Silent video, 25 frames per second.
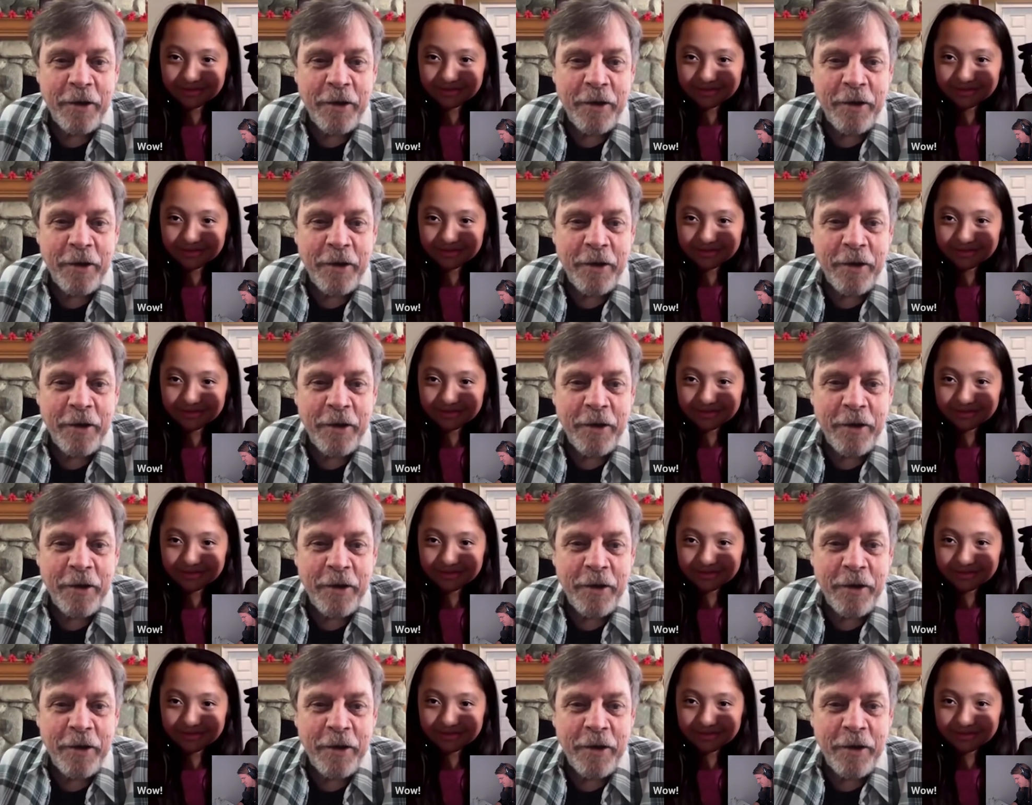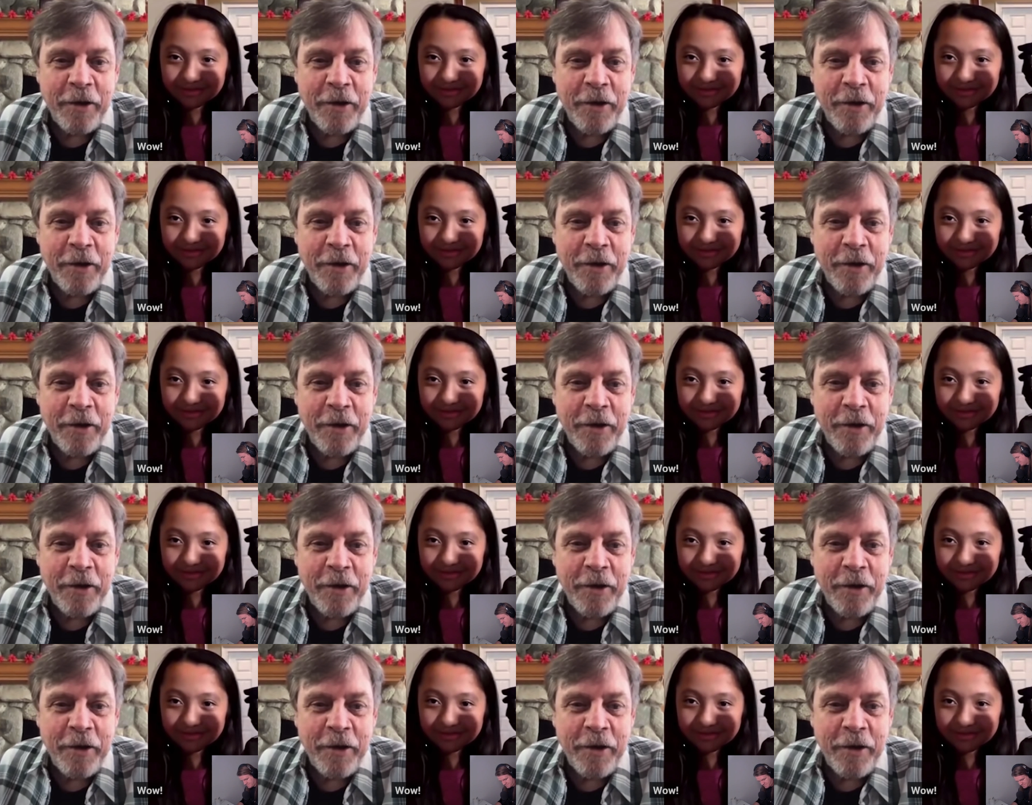
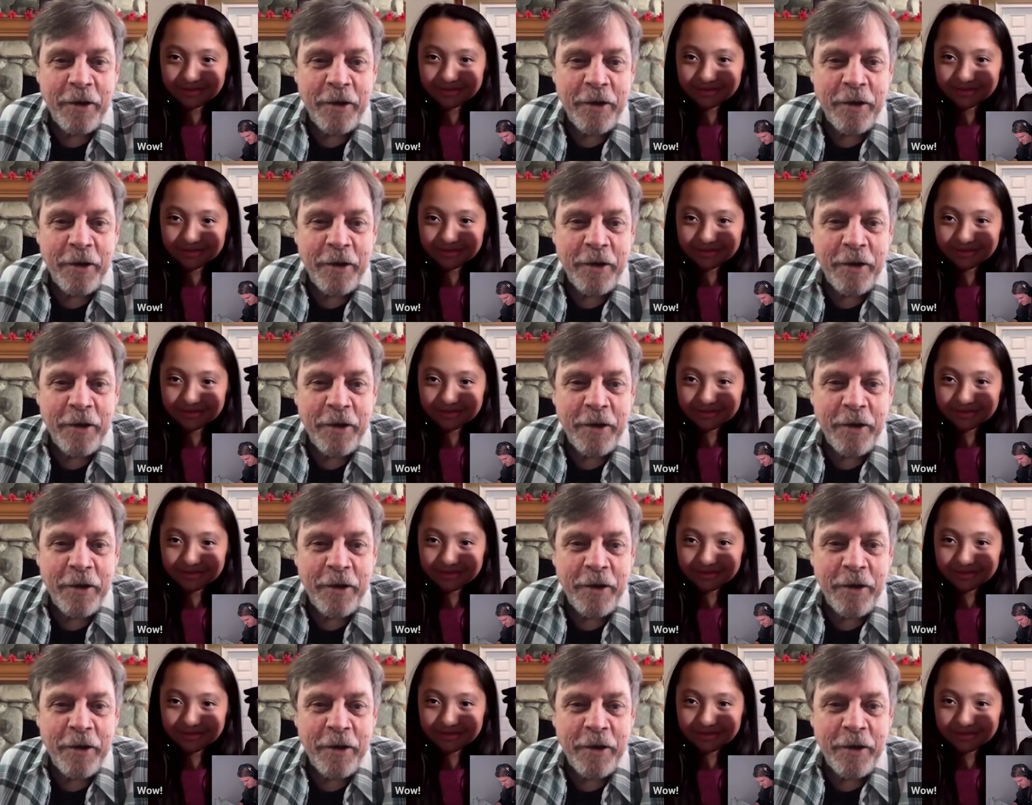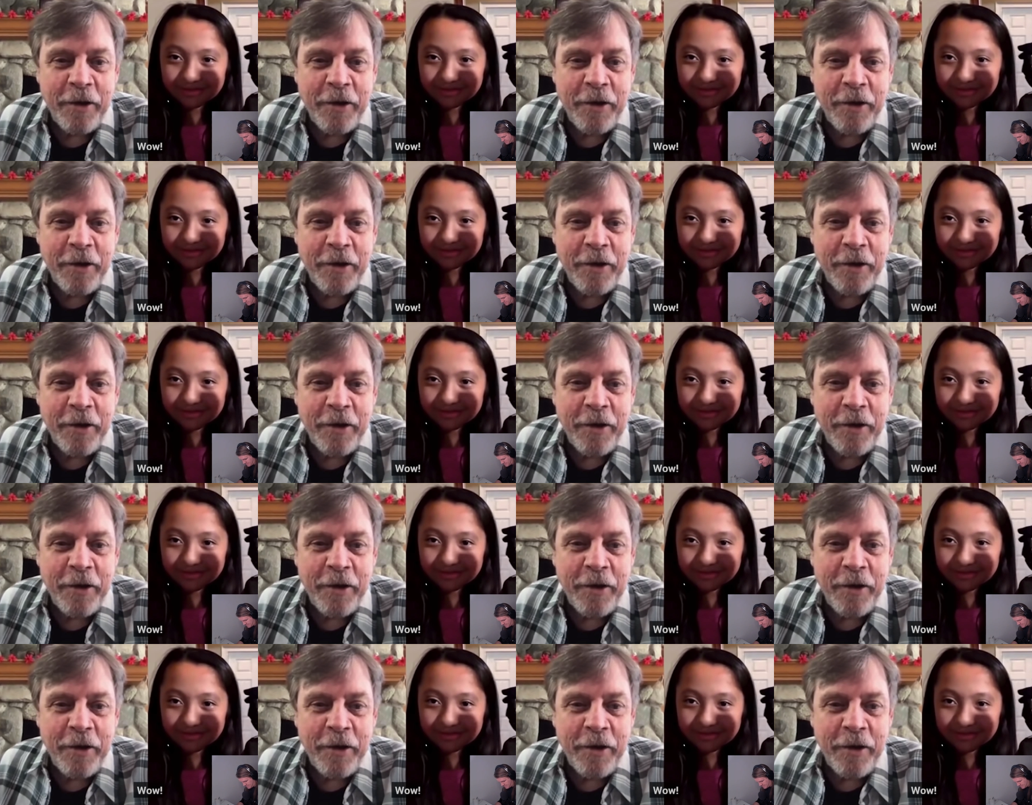
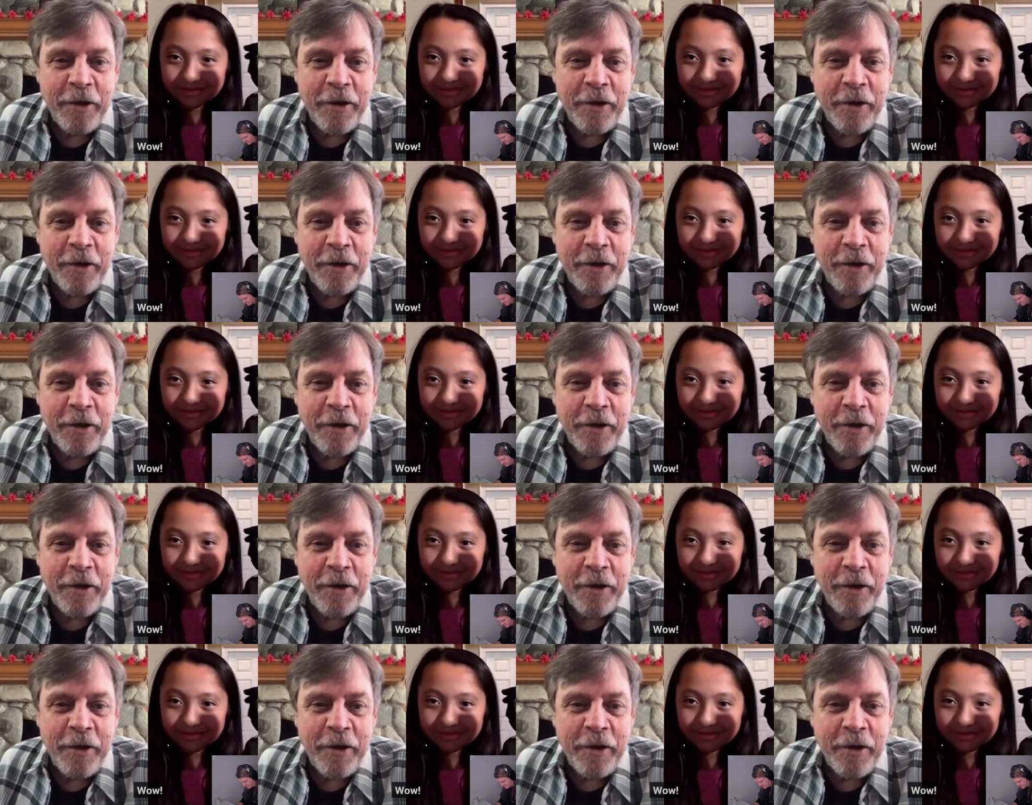Nothing is said.